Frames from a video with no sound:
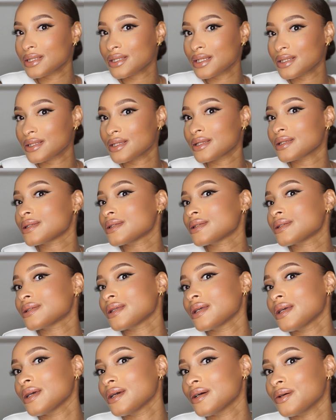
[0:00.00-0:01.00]
this is a
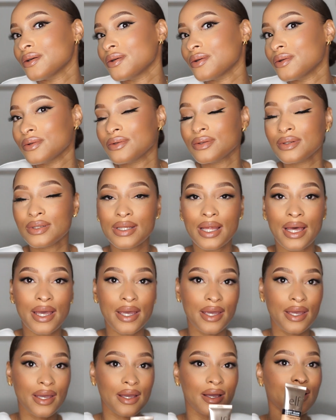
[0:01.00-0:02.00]
steal.
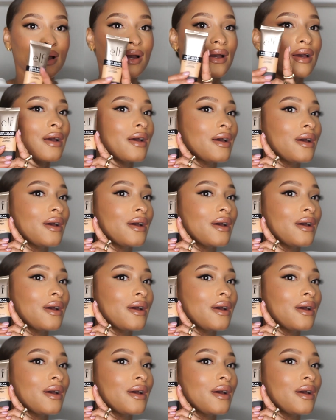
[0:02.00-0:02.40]
Like,